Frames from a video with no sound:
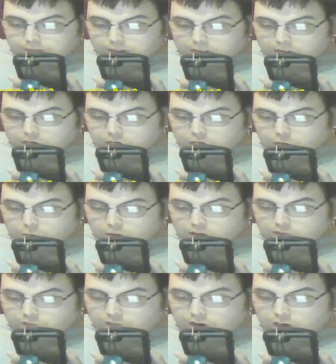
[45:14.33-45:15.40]
and she was
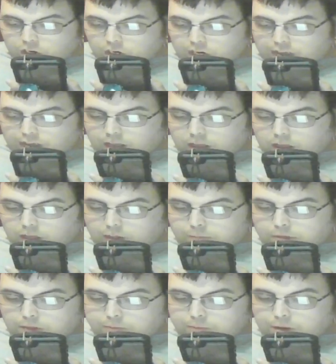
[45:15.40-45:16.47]
officially
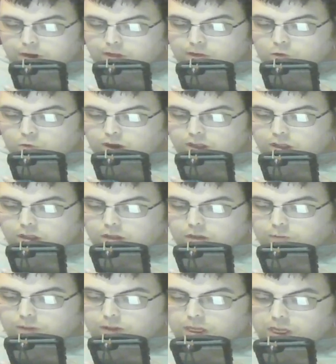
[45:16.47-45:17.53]
accepted by the rest
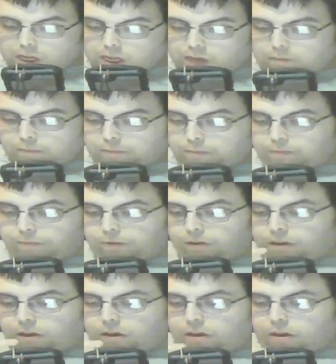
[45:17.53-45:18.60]
of the team.
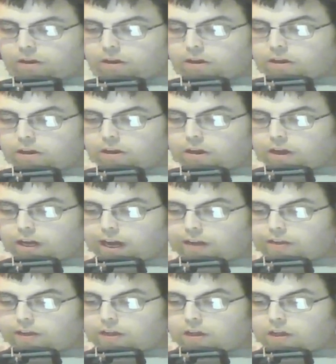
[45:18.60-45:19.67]

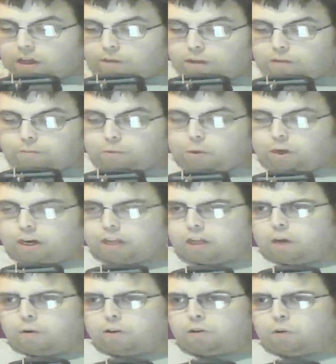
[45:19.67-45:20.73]
Okay, this is even spoiler
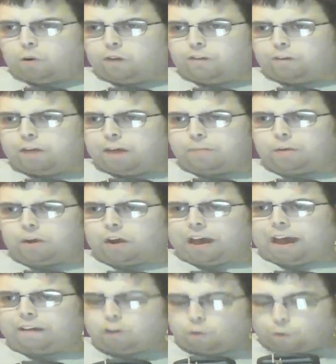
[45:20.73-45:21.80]
territory for me, but I
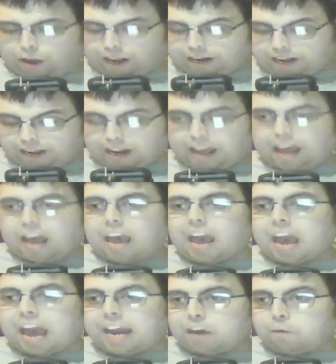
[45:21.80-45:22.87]
have to read it
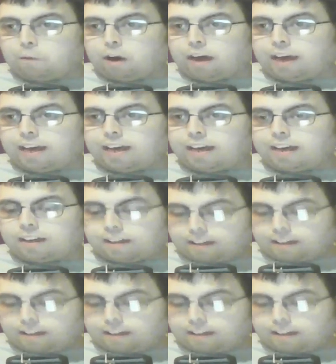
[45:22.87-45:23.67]
anyway.